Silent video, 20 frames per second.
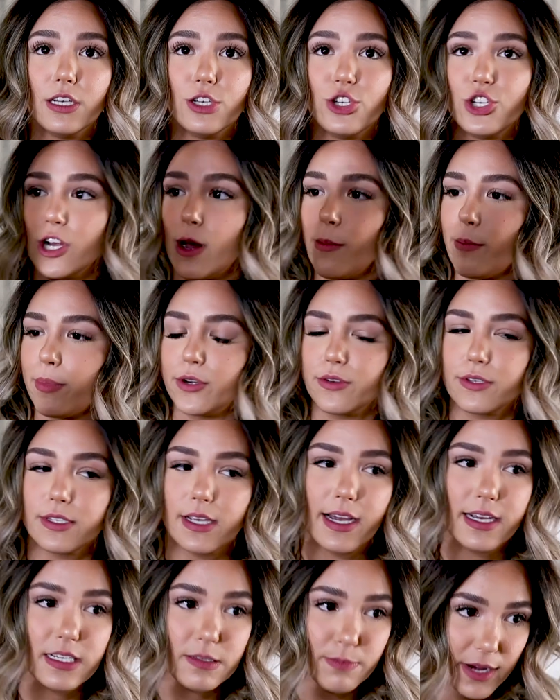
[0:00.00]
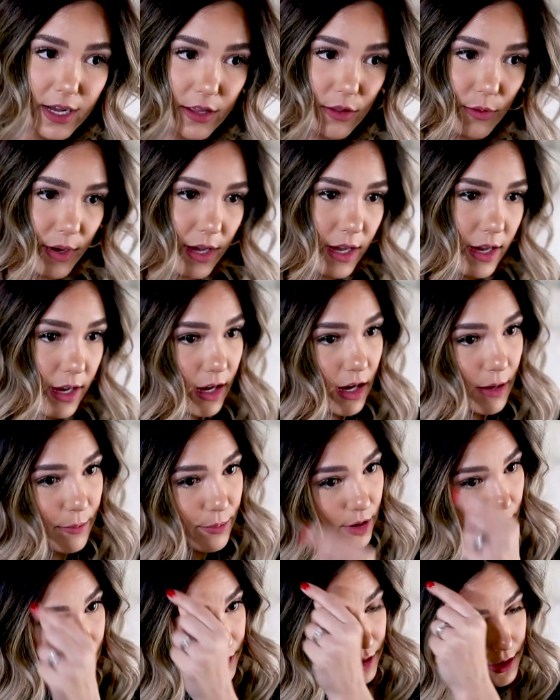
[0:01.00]
the jumbo size, by the way. I
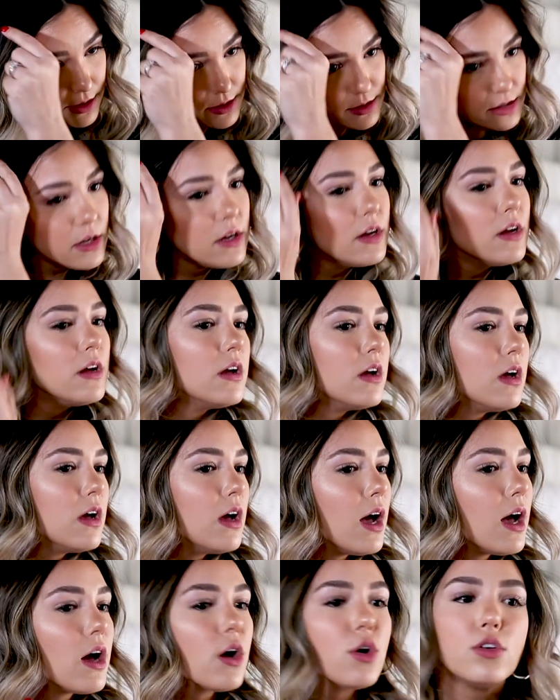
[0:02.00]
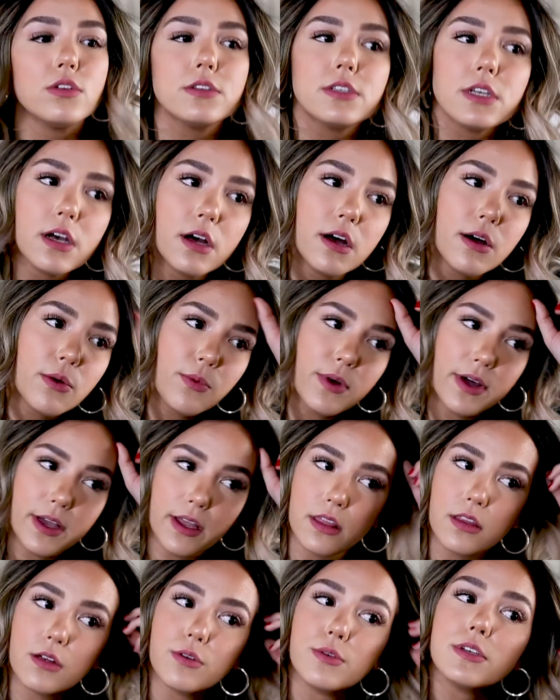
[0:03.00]
bought it at Ulta
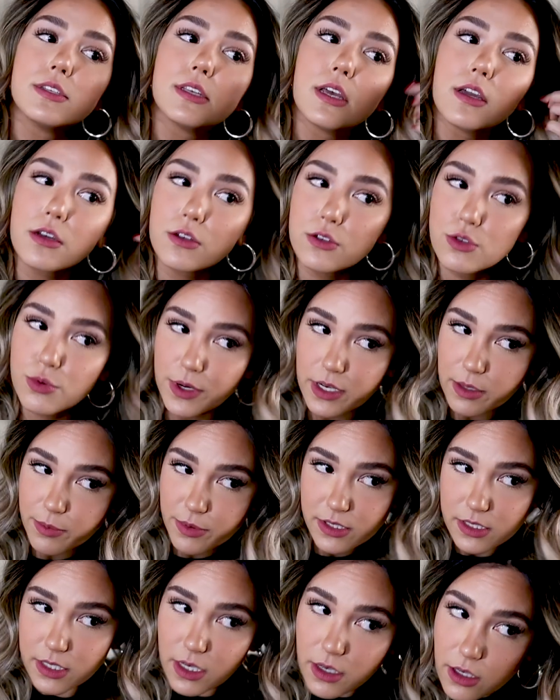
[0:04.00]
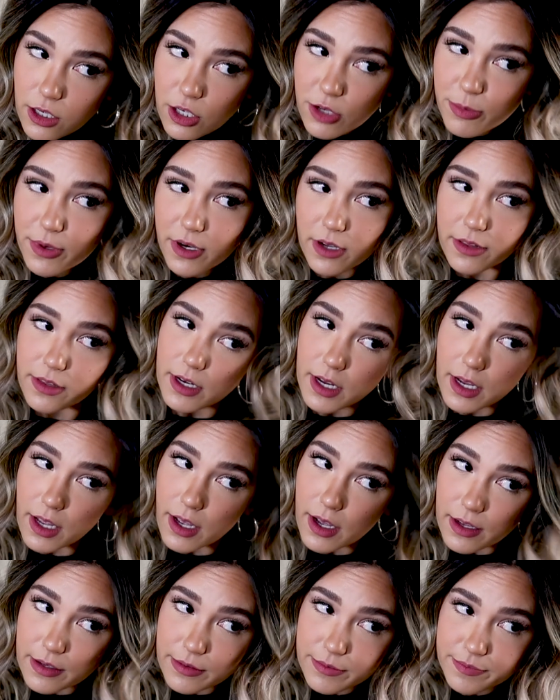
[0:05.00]
when there was like a 20% coupon that I
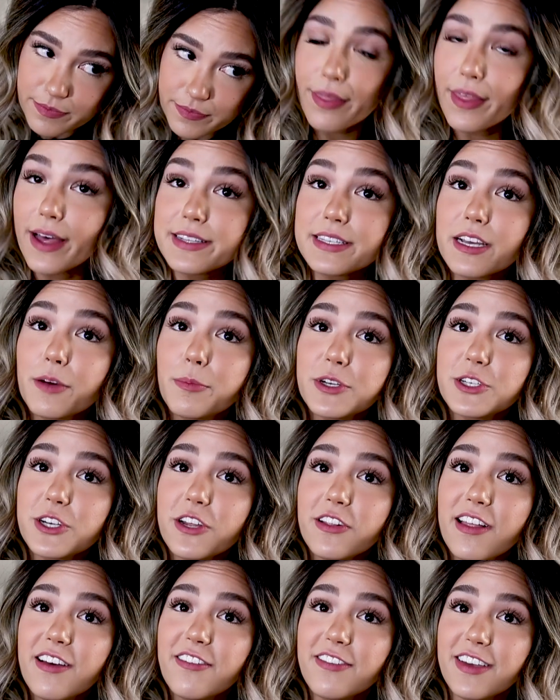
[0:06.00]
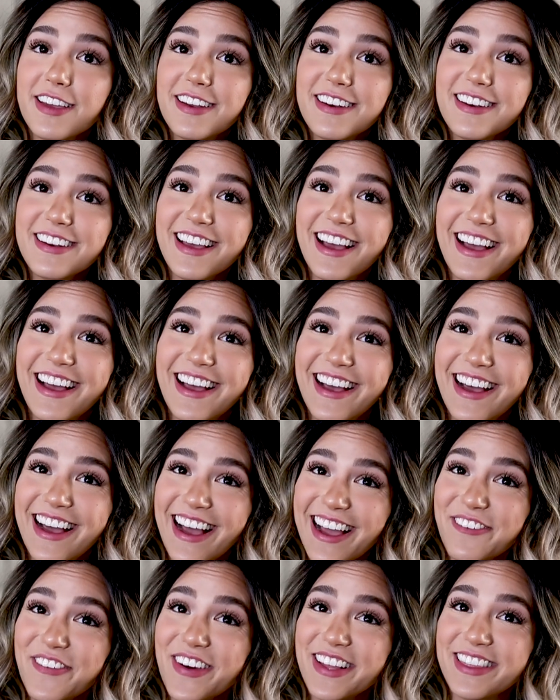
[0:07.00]
had. That's how much I love it.
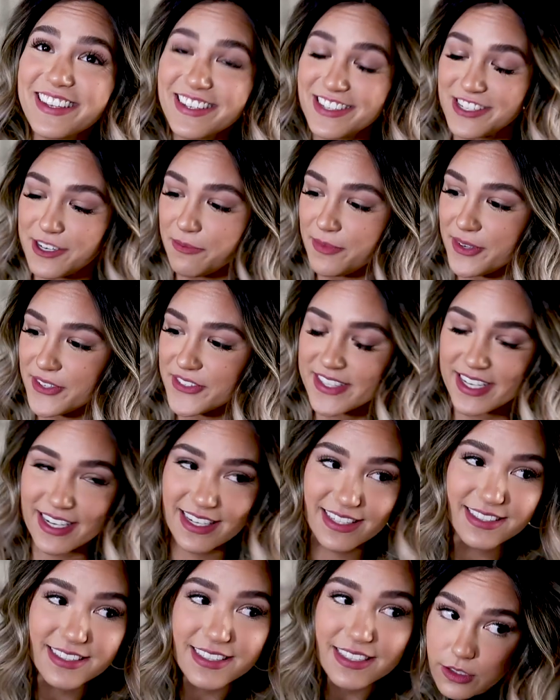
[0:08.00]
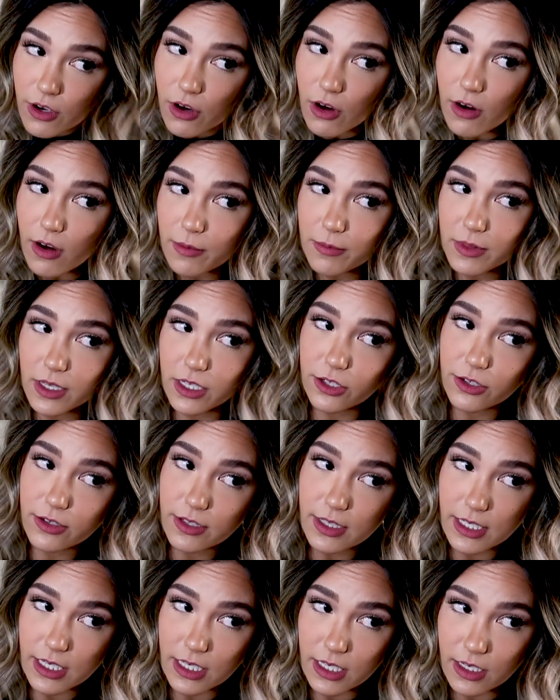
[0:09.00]
I bought the jumbo size. So I'm
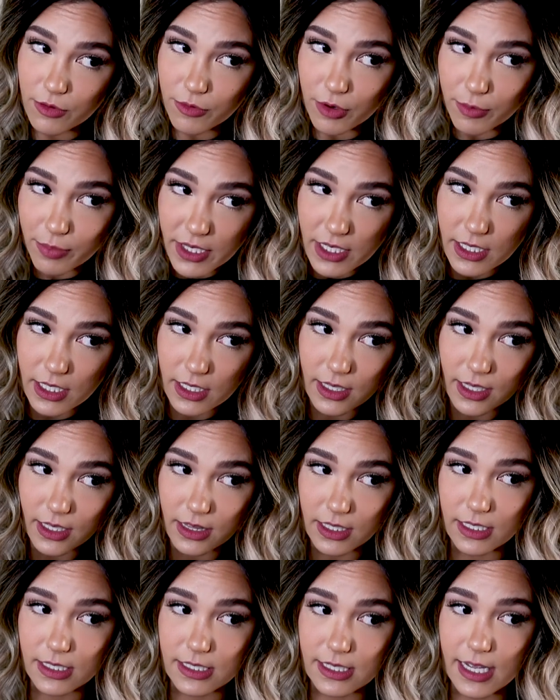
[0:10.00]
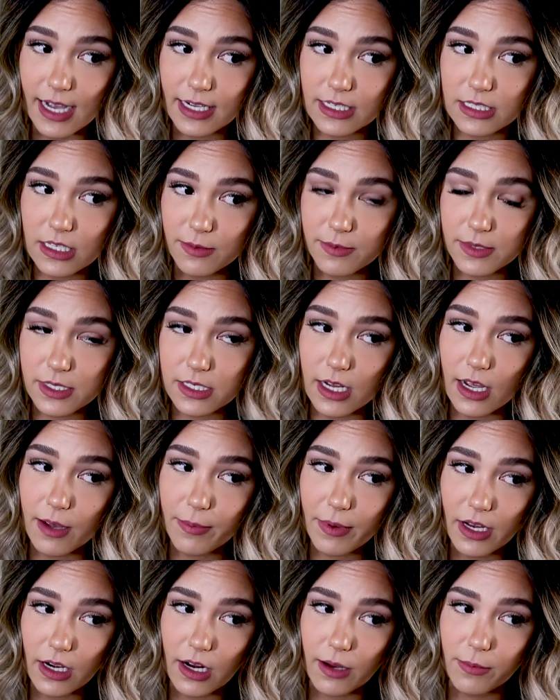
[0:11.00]
literally repeating like the exact same
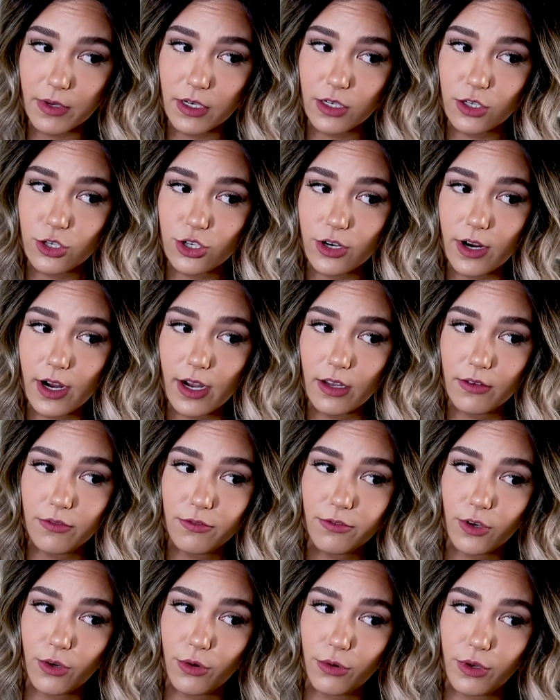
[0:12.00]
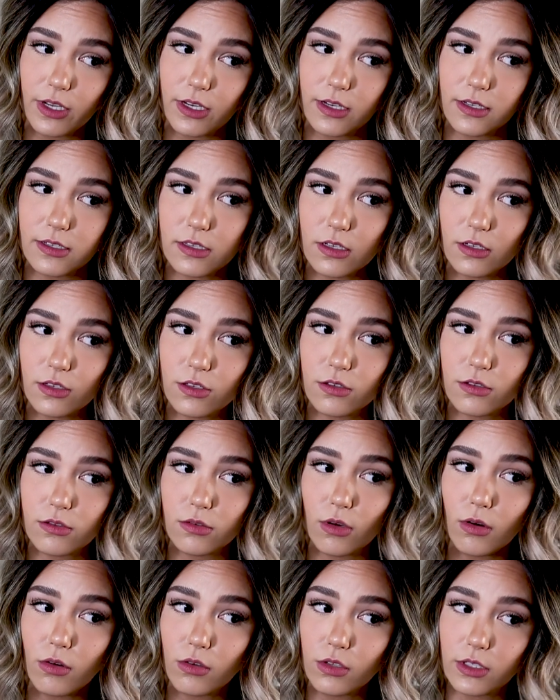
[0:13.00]
step, and I'm gonna try and focus
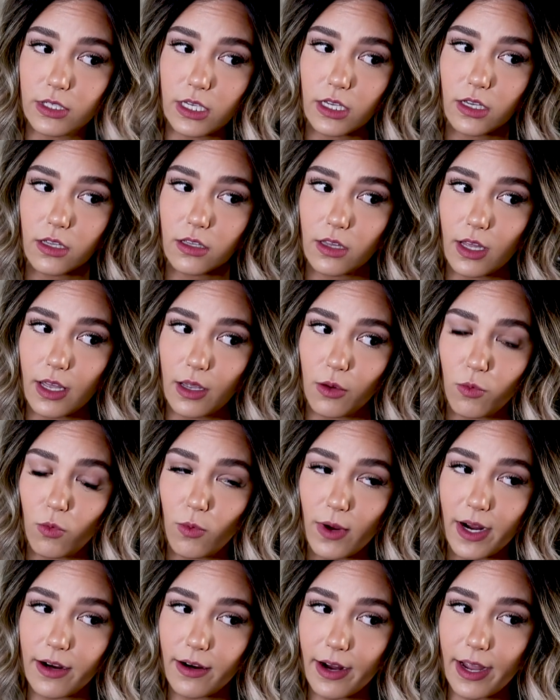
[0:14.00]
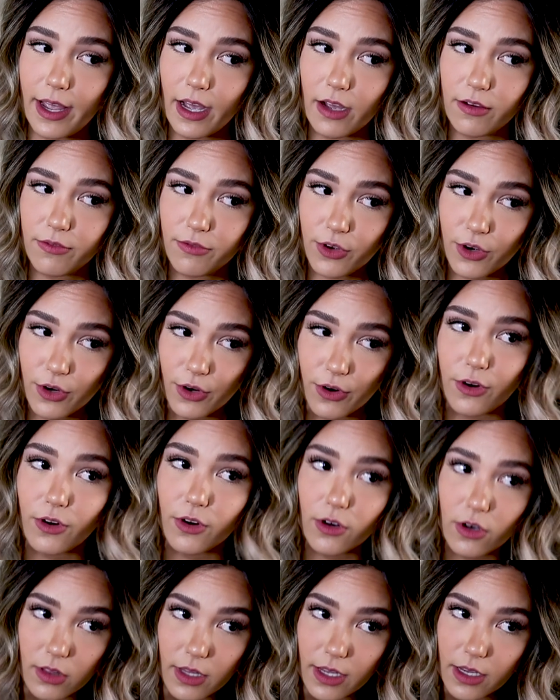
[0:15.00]
solely like where I have
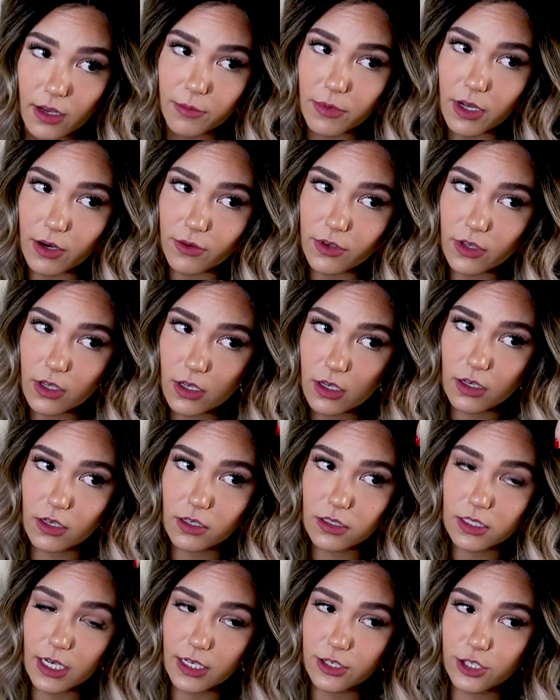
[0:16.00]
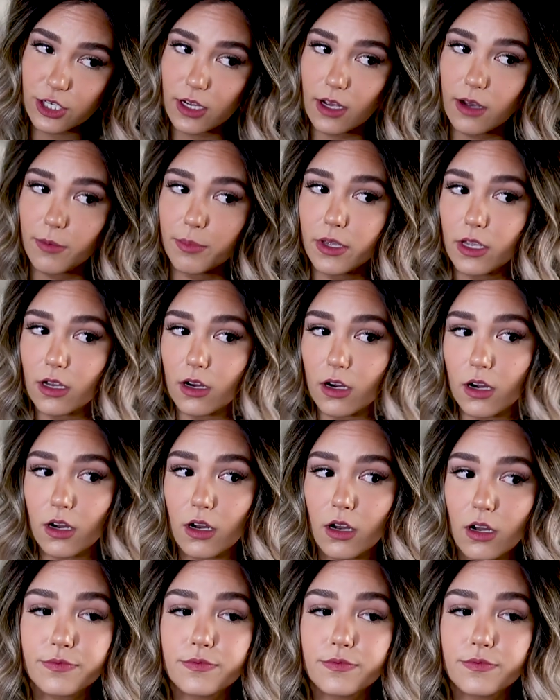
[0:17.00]
curl, like not really gonna touch it up here.